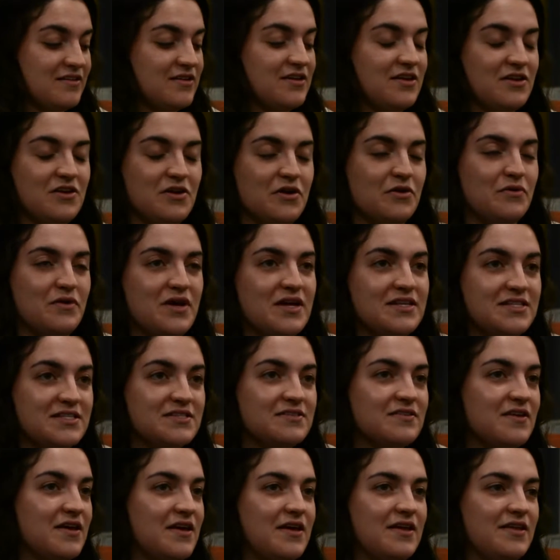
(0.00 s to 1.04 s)
you know
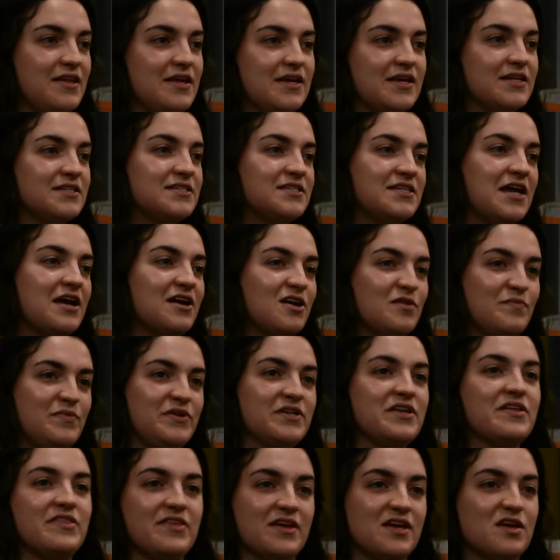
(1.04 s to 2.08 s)
it's like it's terrible
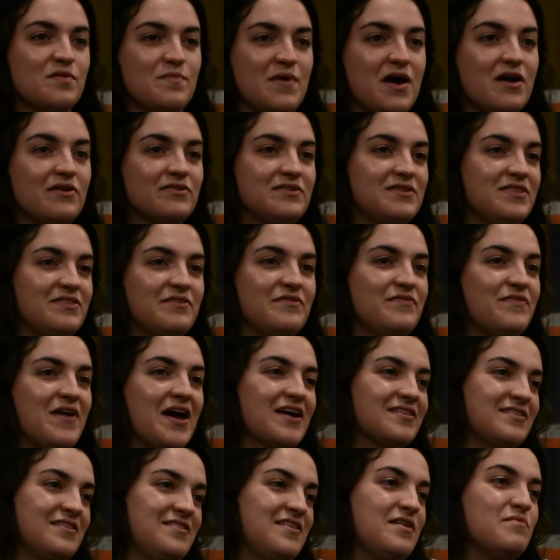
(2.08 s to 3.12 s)
to think about the
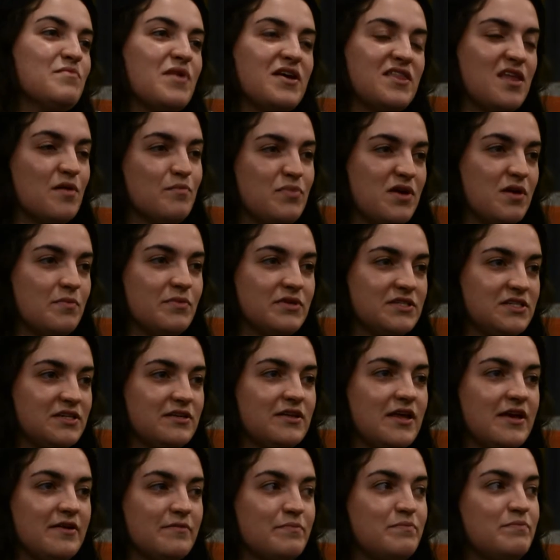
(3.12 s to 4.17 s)
fact that they might not be able to
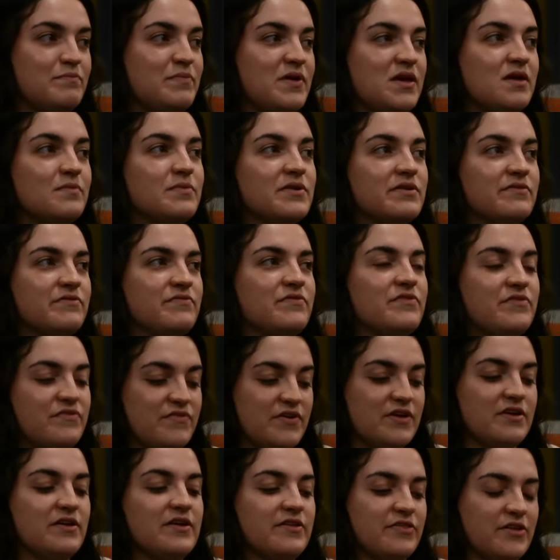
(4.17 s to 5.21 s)
like be able to
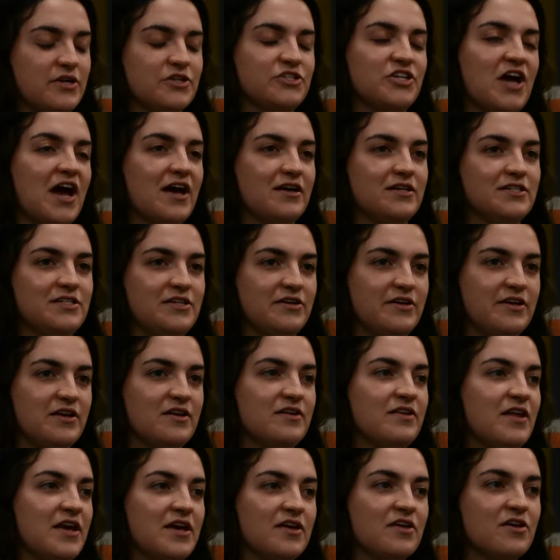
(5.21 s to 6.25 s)
fulfill like their childhood
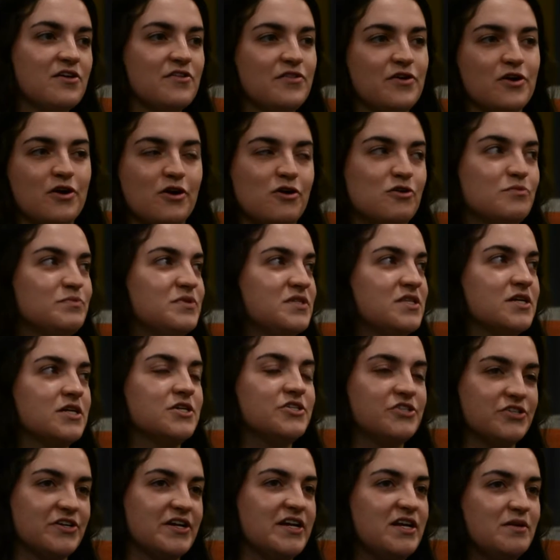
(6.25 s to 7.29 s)
and like their hopes their
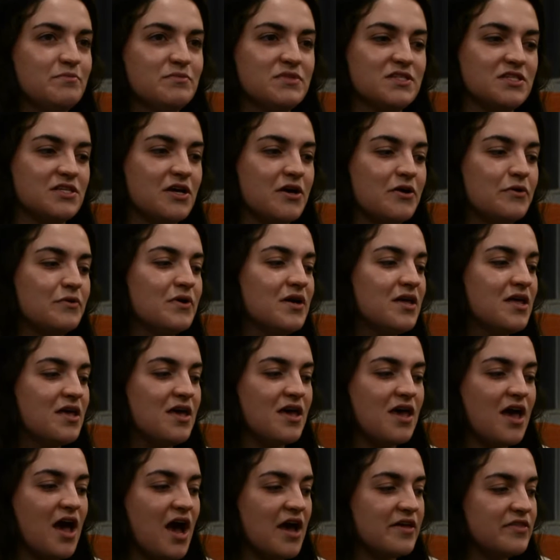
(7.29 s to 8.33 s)
dreams so
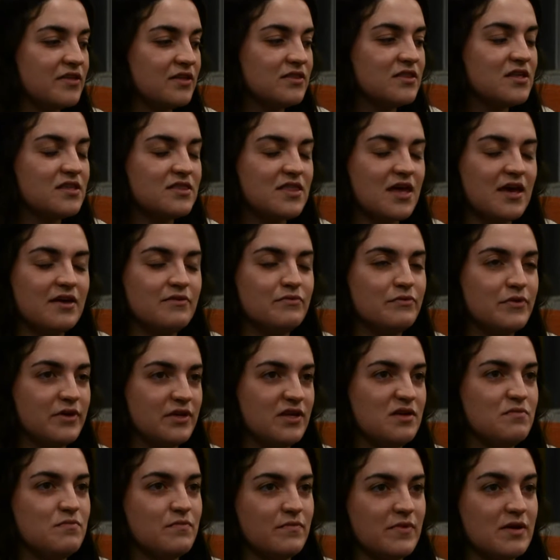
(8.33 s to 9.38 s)
i think that they
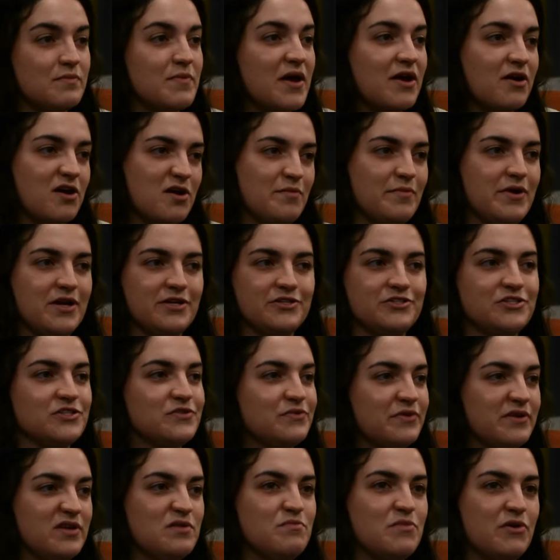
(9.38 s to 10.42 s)
really like my grandparents just
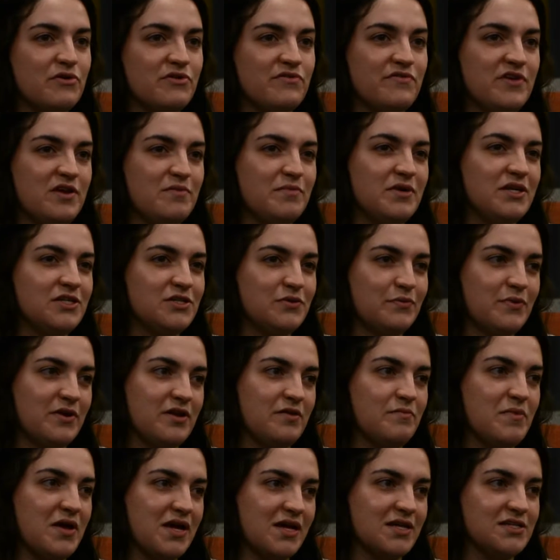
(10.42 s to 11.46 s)
really motivate me to want to
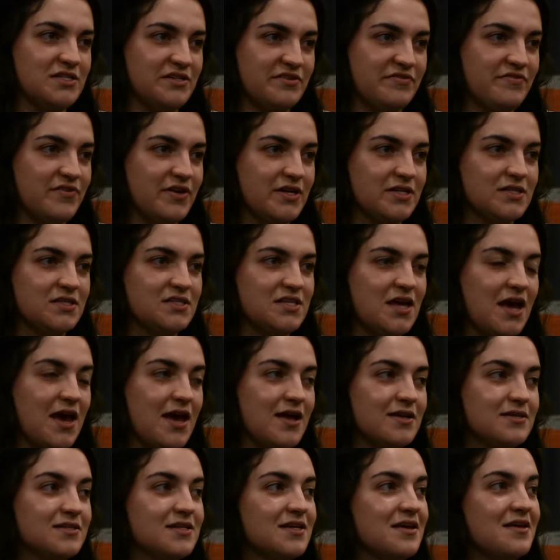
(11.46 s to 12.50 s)
make a difference
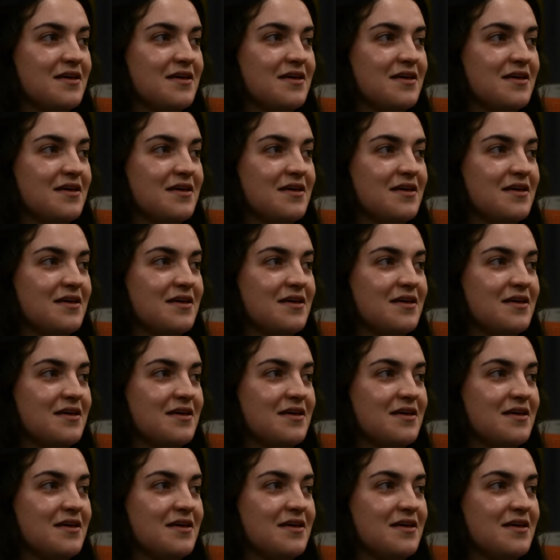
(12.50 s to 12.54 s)
and